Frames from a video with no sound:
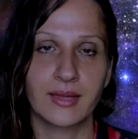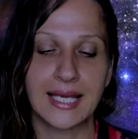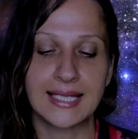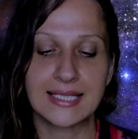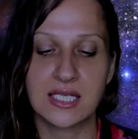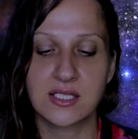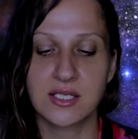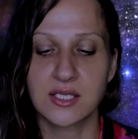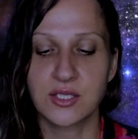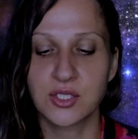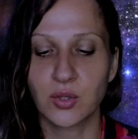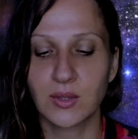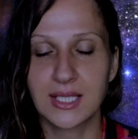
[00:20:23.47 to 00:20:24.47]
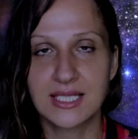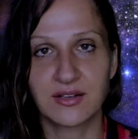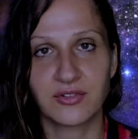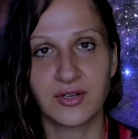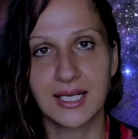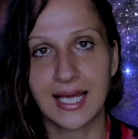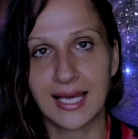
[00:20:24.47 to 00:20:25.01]
And this is a totally
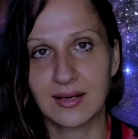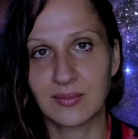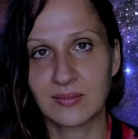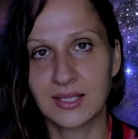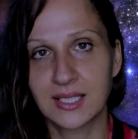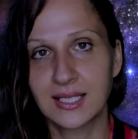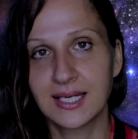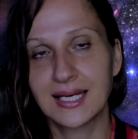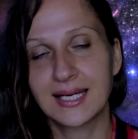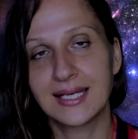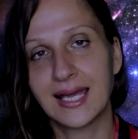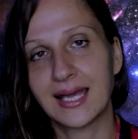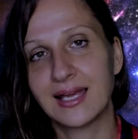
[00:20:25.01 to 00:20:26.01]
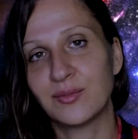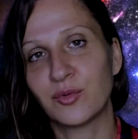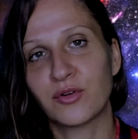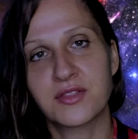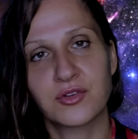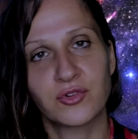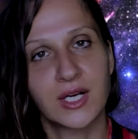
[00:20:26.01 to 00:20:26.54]
different game, a game of
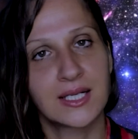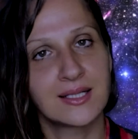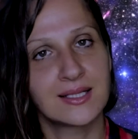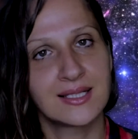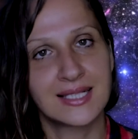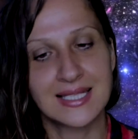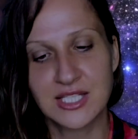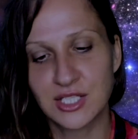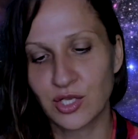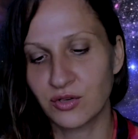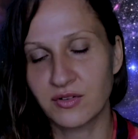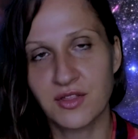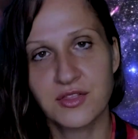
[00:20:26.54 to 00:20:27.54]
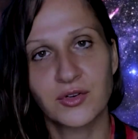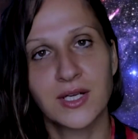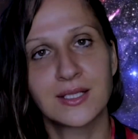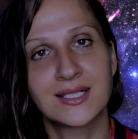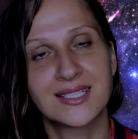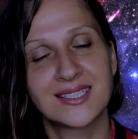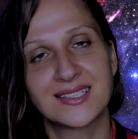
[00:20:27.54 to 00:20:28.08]
thrill instead of a
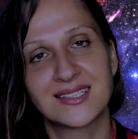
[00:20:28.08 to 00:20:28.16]
thriller,